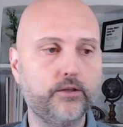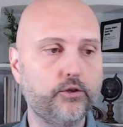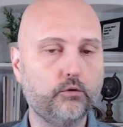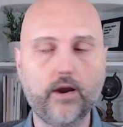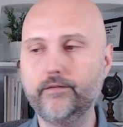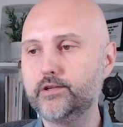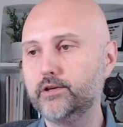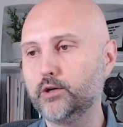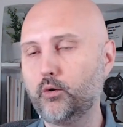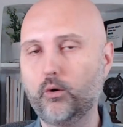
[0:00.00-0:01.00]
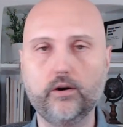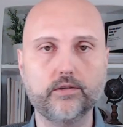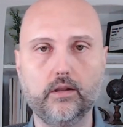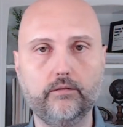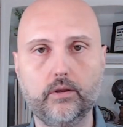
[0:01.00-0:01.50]
into crevices and
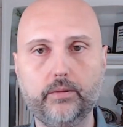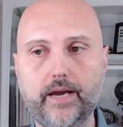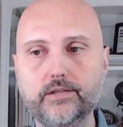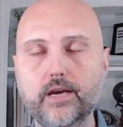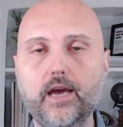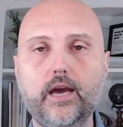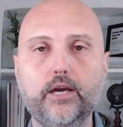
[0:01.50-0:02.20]
corners all over the place,